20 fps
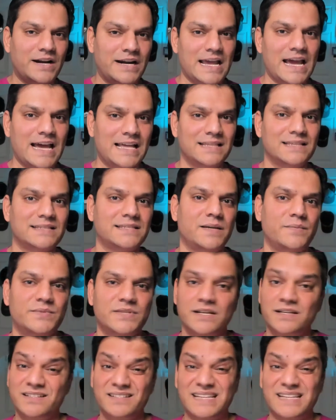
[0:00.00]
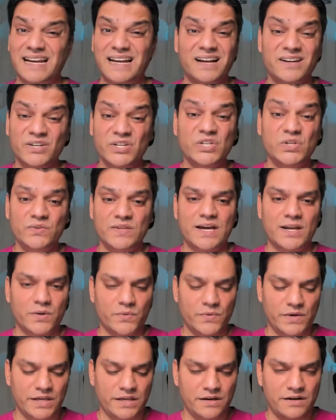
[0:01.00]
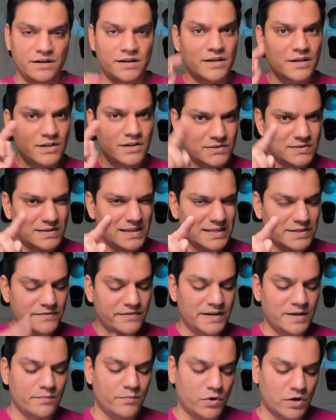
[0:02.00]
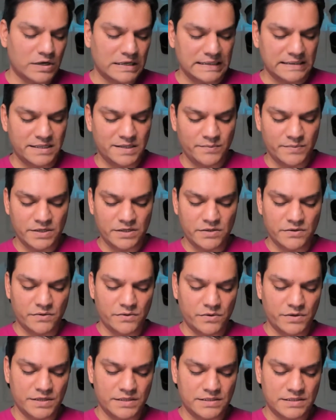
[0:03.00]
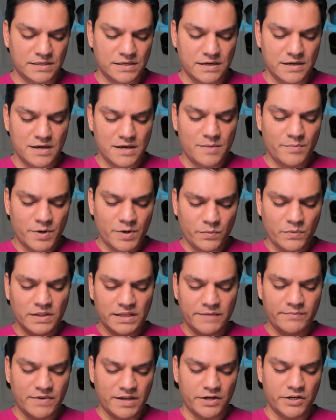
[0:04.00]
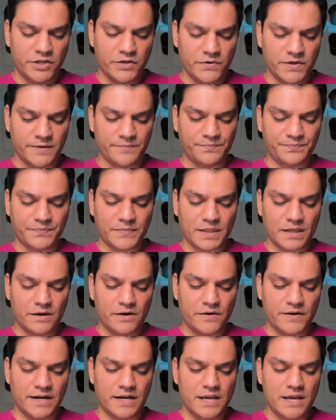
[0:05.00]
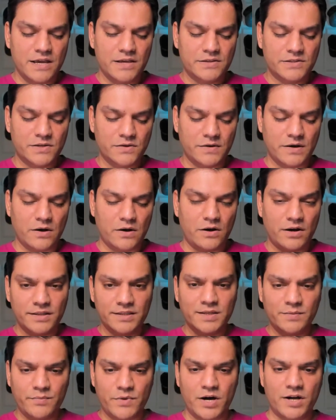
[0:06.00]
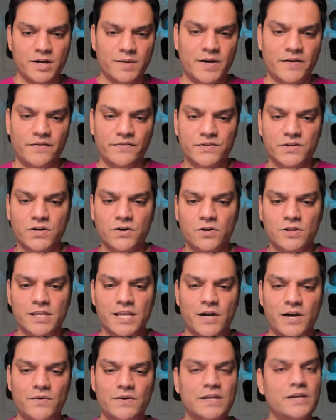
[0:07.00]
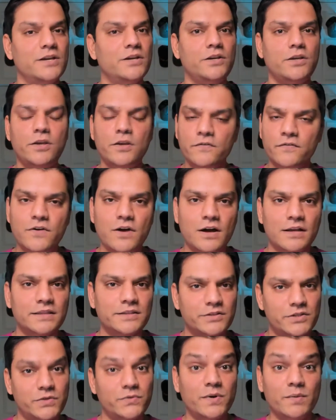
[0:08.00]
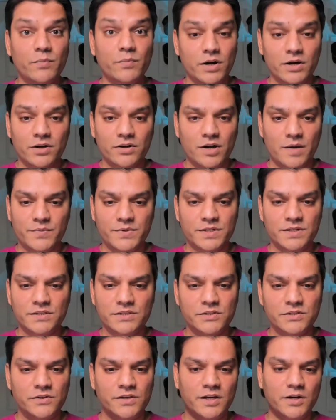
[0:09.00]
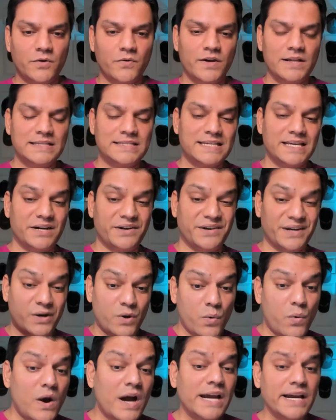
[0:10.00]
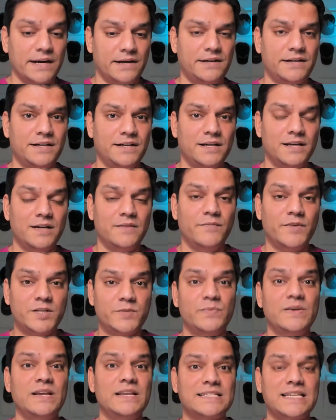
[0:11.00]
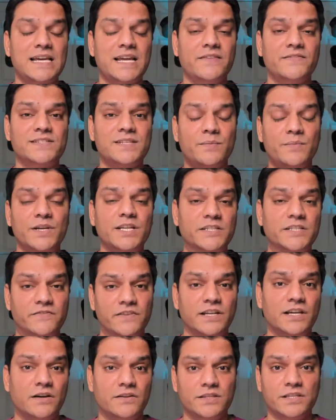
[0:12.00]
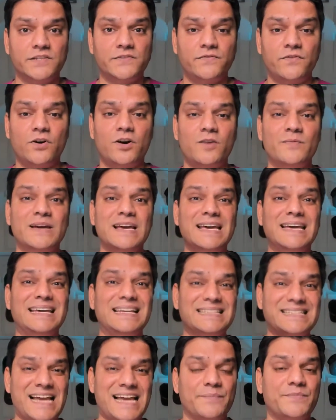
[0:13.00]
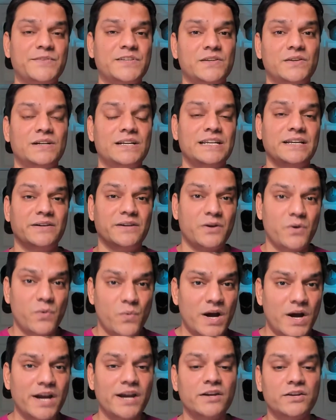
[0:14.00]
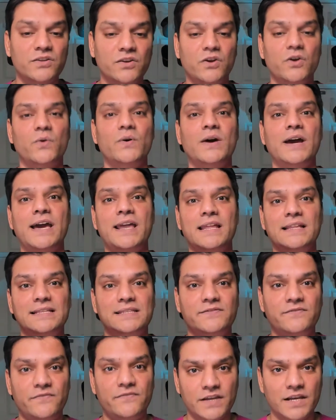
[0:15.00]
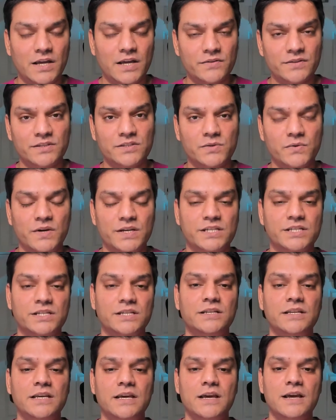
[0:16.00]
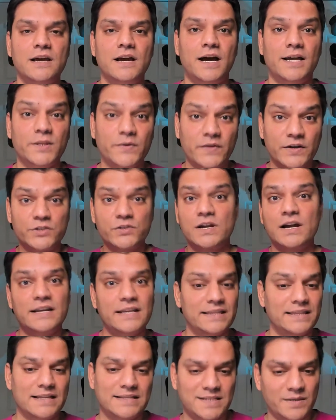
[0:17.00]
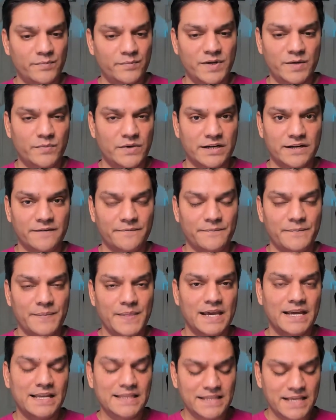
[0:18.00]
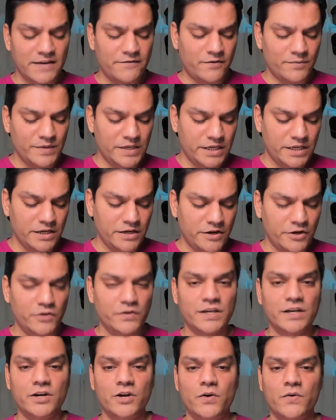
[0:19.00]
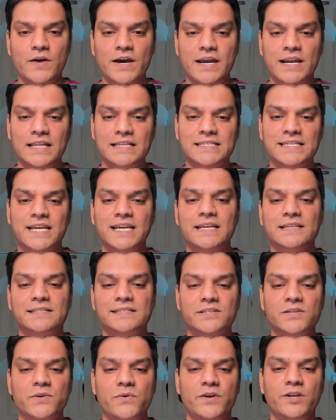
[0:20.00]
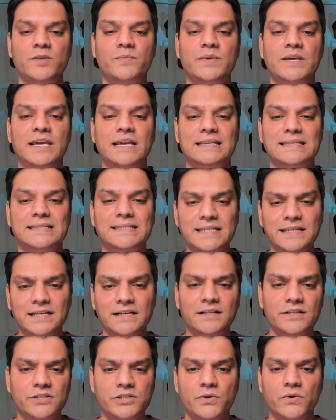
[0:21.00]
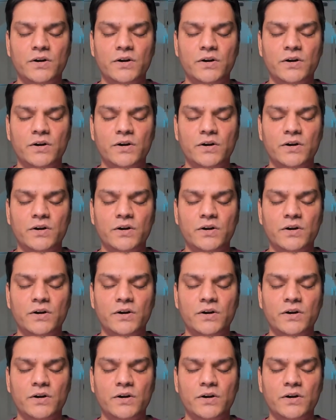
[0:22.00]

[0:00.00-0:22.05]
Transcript: and add the subsections. I can't do that over here. So that's a very important tidbit to notice. But we'll keep continuing. Right. So on the bottom now, scroll down you've got these two important options. You can go and say required, which means that if somebody is filling out this form, it is absolutely required to go ahead and fill out this question. Otherwise, you can't hit that submit button. And then from here, you can go ahead and say, is this going to be a single